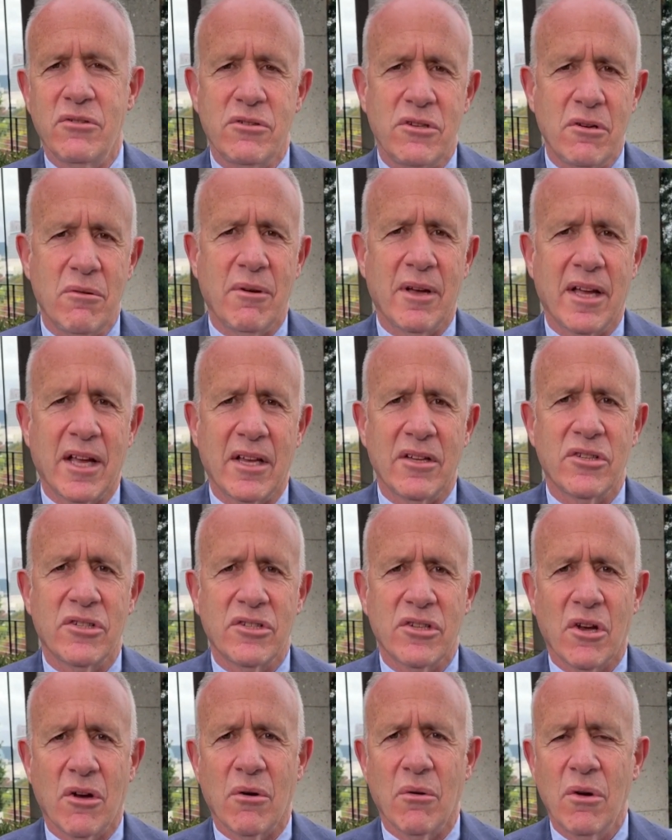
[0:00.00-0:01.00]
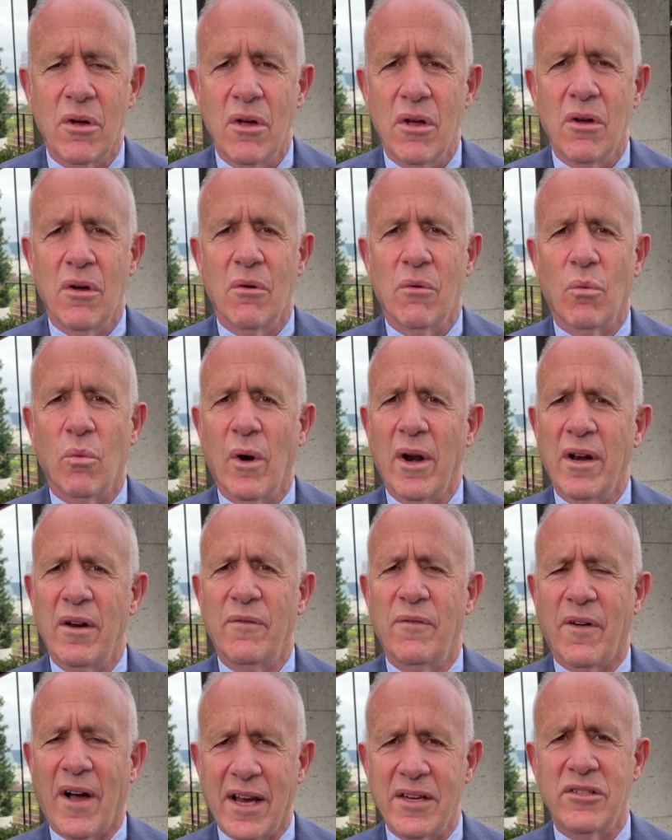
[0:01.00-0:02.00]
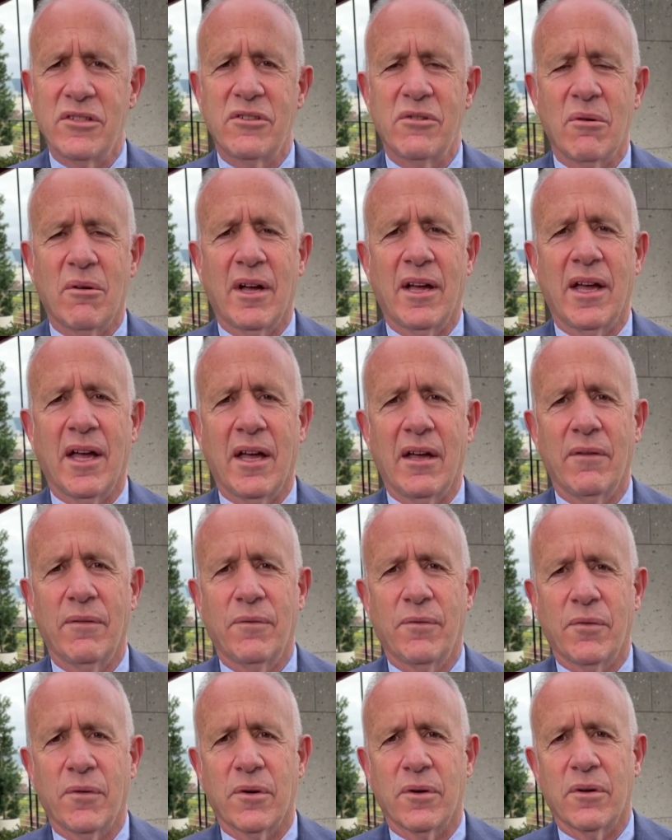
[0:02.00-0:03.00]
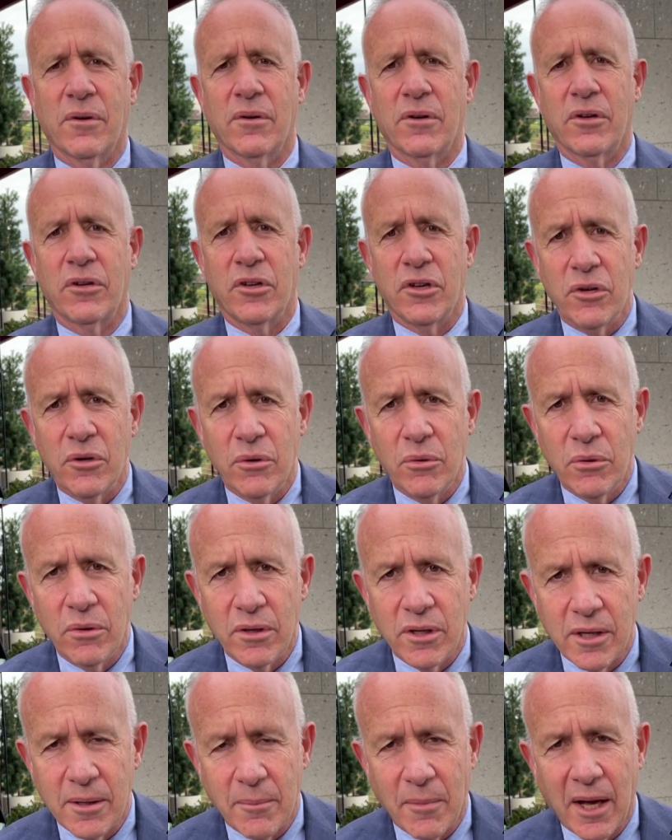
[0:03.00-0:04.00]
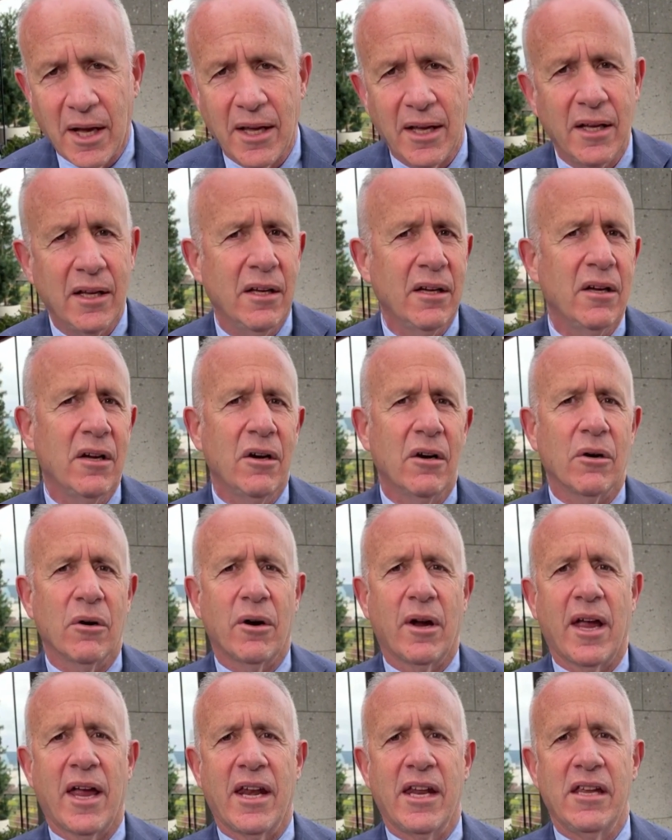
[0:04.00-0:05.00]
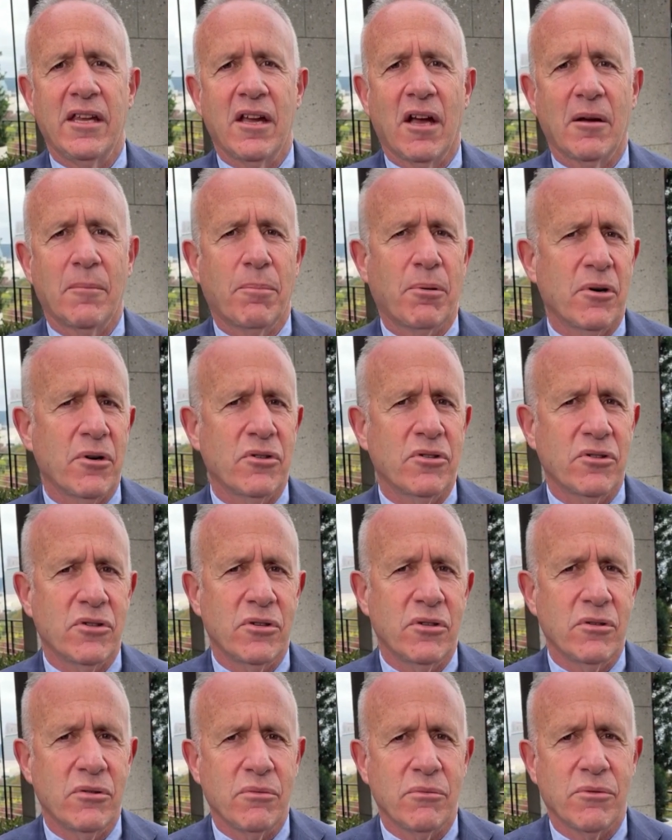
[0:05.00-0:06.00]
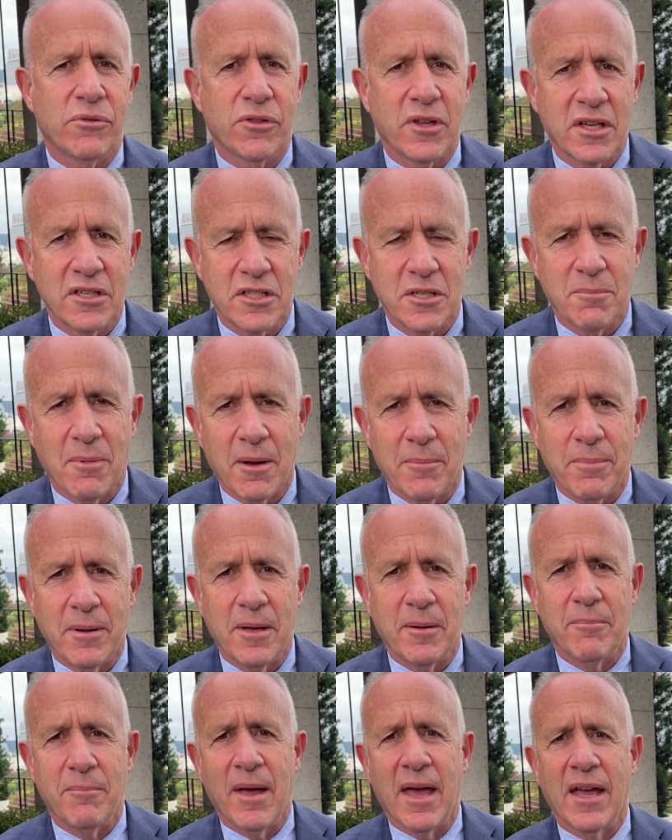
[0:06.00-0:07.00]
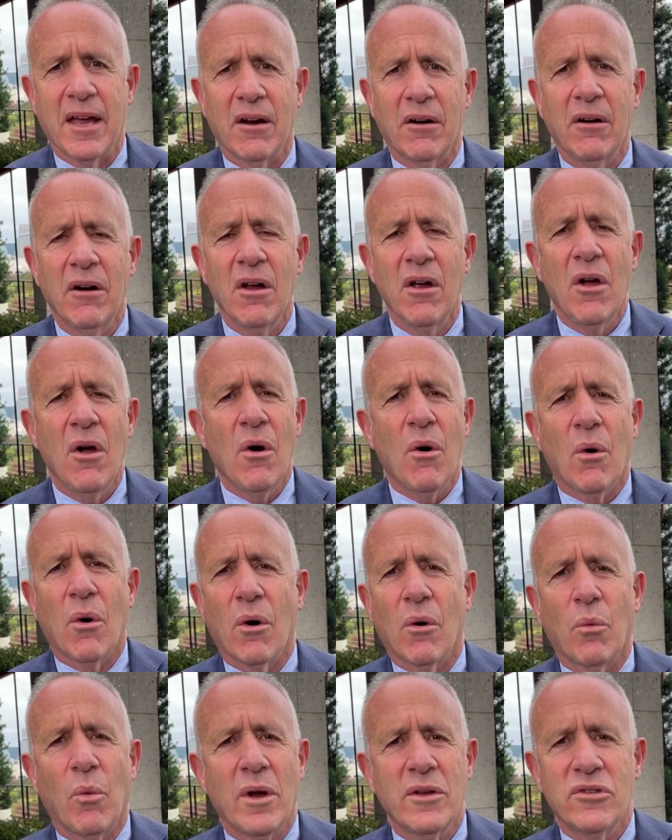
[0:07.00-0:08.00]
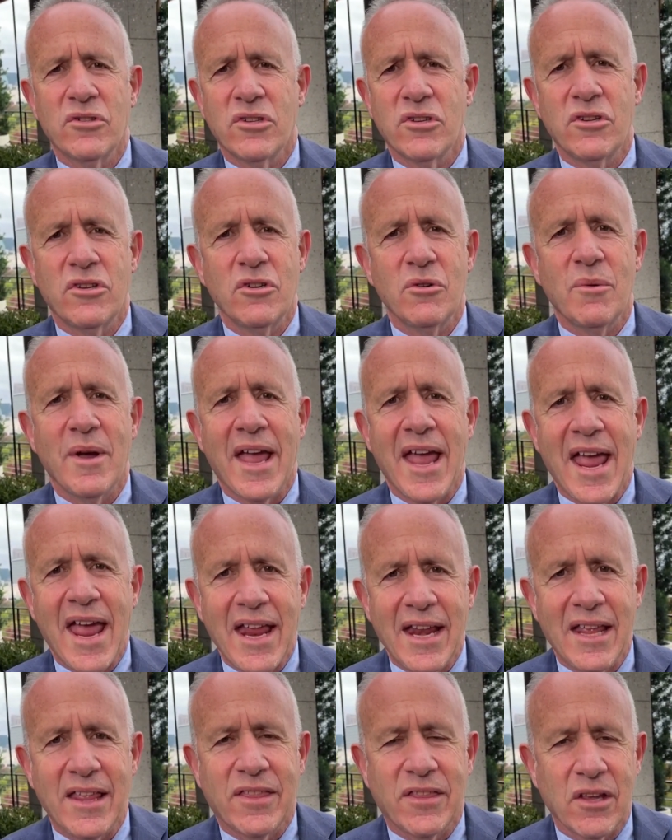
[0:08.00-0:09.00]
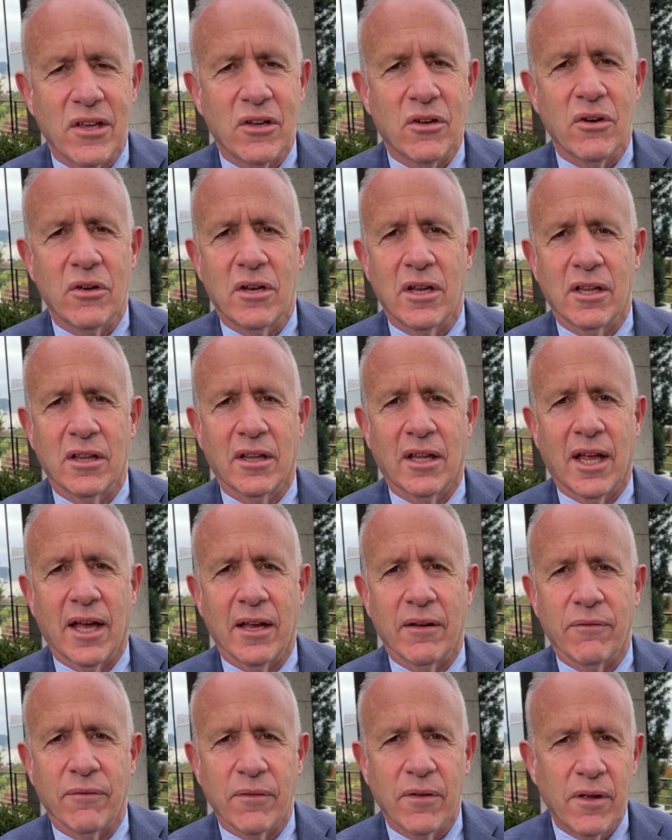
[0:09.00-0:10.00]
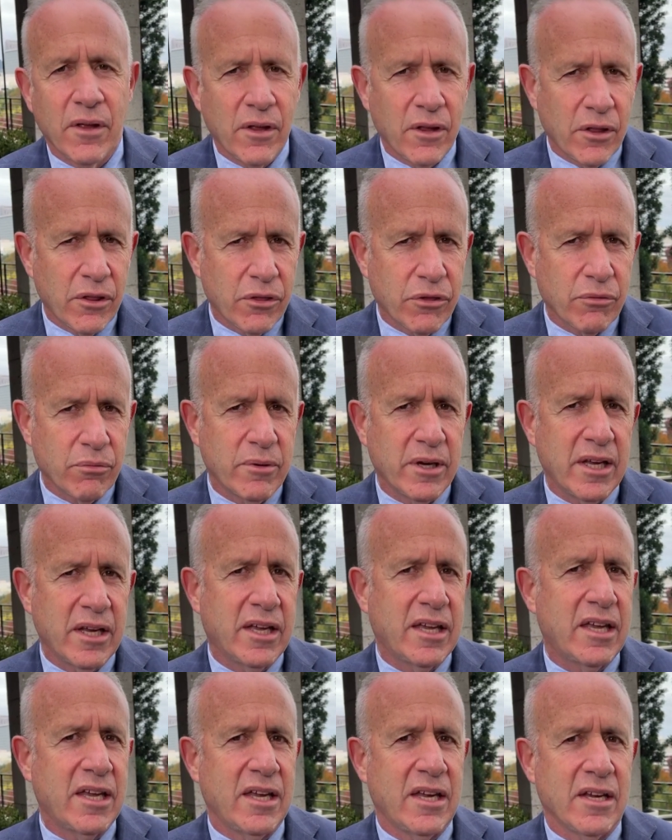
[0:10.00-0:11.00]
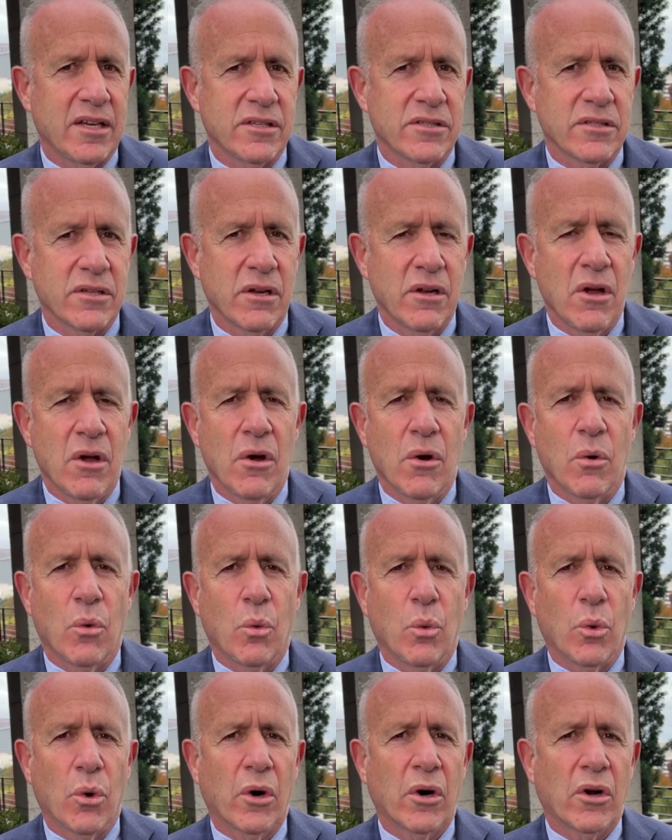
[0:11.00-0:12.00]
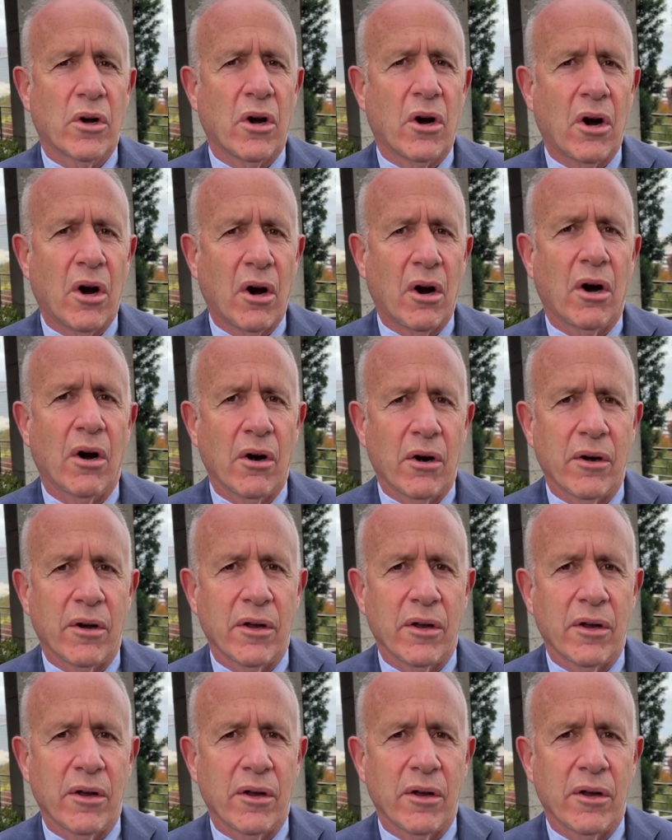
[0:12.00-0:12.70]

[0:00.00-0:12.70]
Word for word: doing, and so. What advice do I have for you, Nehemiah, or any young person who thinks about being mayor or wants to do anything good in life? Three keys. Work hard,